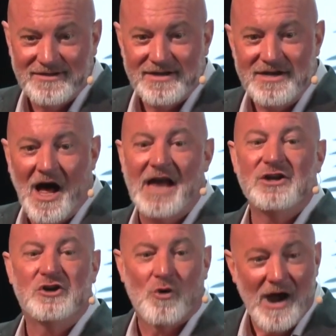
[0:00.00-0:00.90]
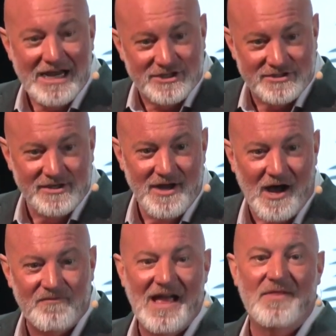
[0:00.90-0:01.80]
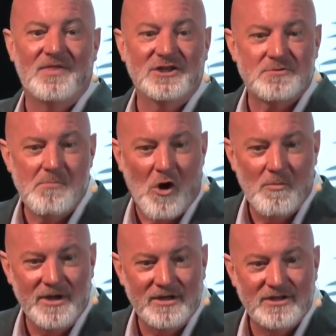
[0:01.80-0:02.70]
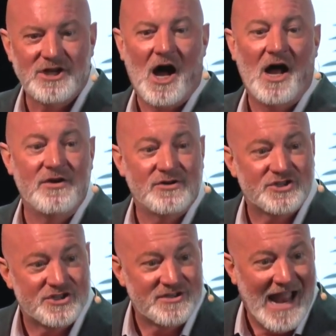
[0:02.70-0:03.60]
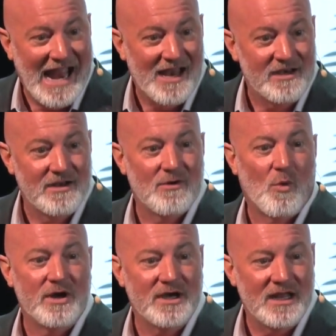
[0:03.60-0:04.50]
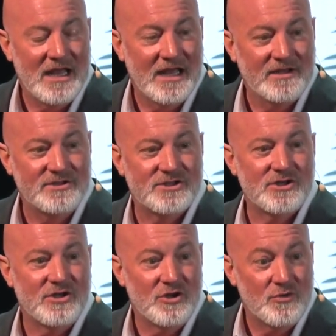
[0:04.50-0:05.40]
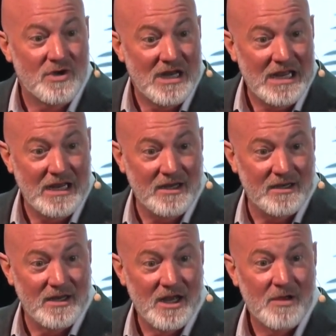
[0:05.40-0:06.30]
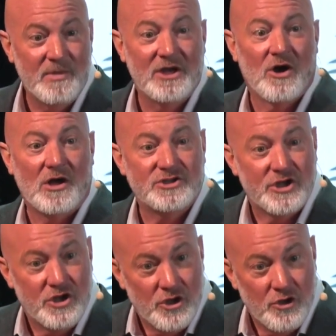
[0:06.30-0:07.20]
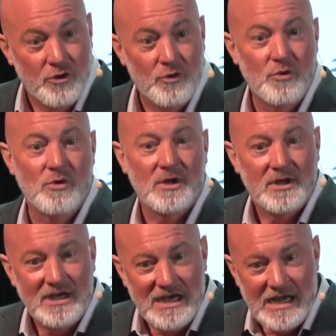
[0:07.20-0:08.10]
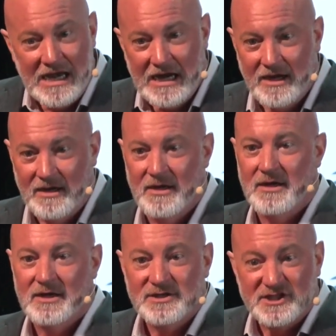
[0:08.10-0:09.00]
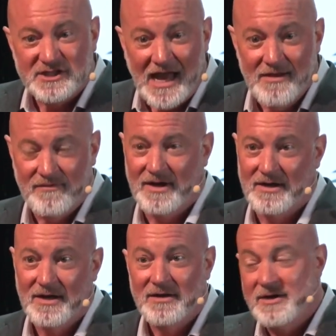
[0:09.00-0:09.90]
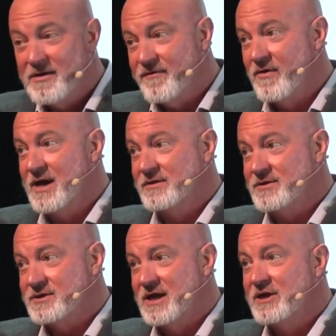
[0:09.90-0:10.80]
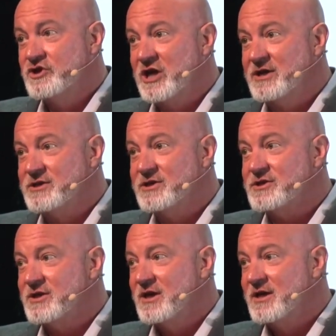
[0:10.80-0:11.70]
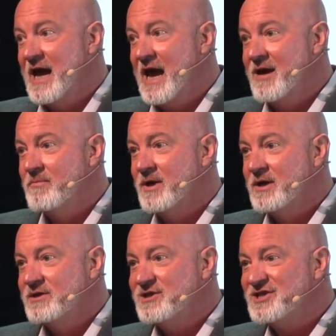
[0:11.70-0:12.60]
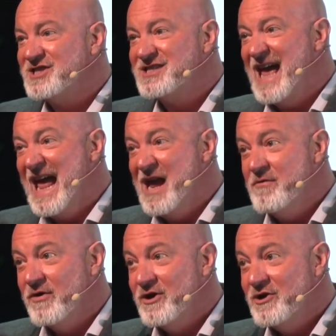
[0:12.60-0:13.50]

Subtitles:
not graced enough at this moment to understand what it is you need, because you need saving. Dear friends, Jesus came to save